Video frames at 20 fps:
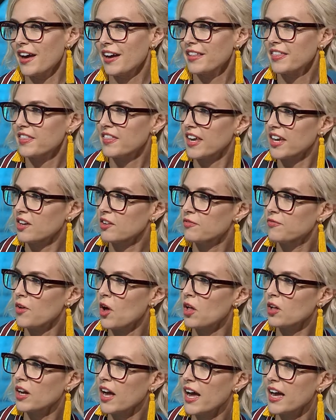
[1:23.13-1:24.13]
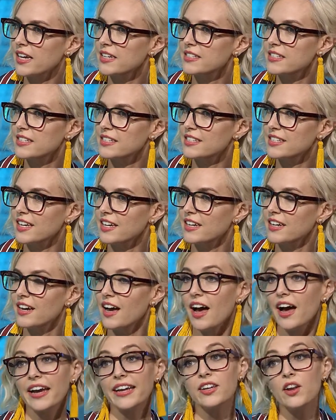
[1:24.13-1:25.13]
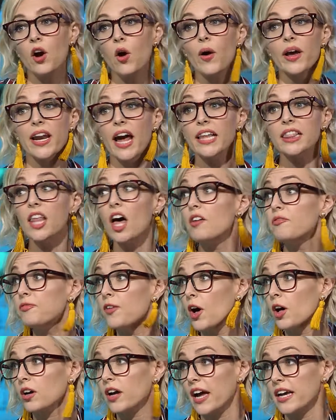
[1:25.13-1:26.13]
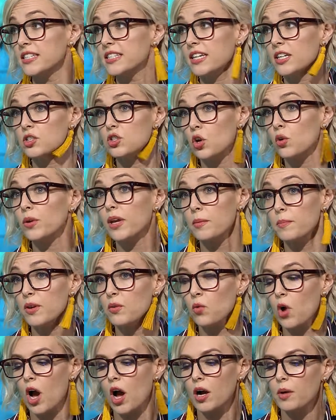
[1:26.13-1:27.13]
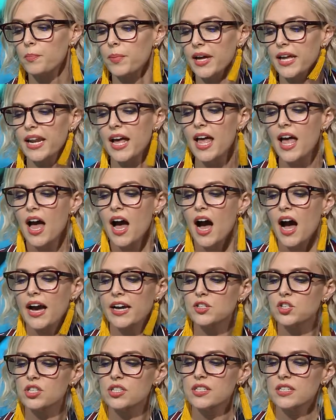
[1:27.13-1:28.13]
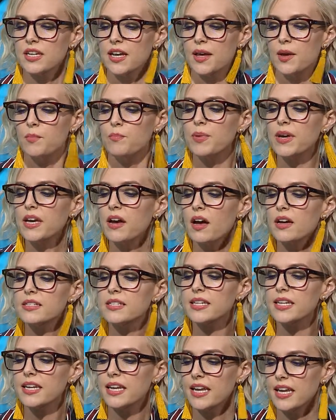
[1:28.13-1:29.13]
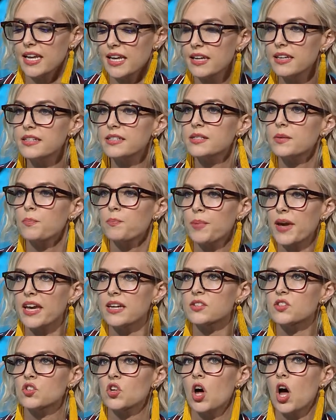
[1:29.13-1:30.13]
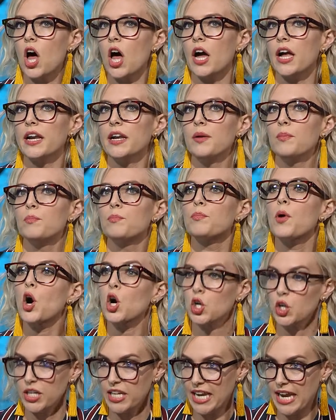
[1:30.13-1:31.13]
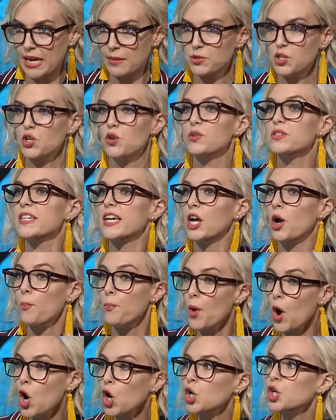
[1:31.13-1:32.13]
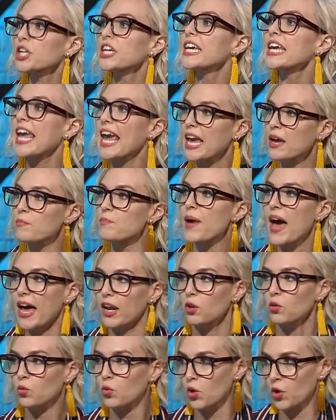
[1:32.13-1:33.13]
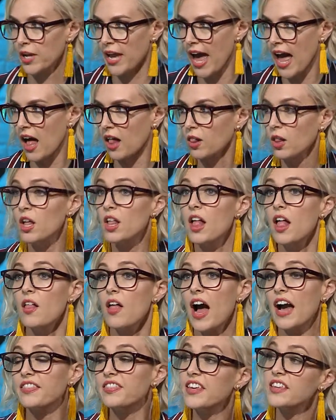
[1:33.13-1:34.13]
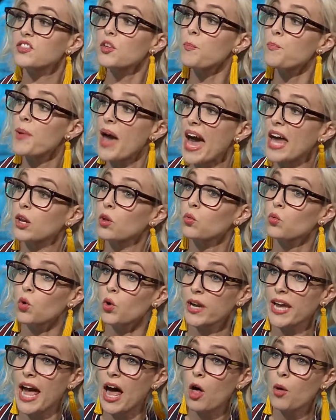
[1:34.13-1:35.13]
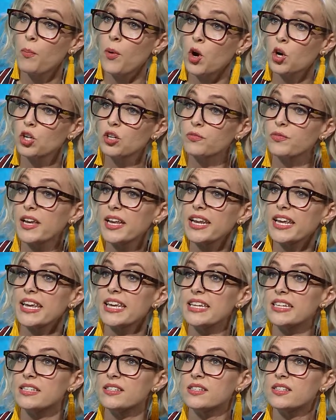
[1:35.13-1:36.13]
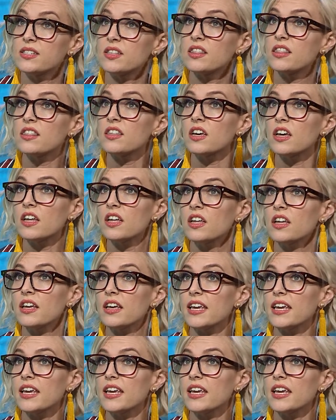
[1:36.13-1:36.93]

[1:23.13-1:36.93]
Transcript: think Fall Guys is gonna. I know, and I love Fall Guys, like, don't get me wrong, but I just, because it is based on party games, you know, it's like a party game battle royale. I think the battle royale part of it is the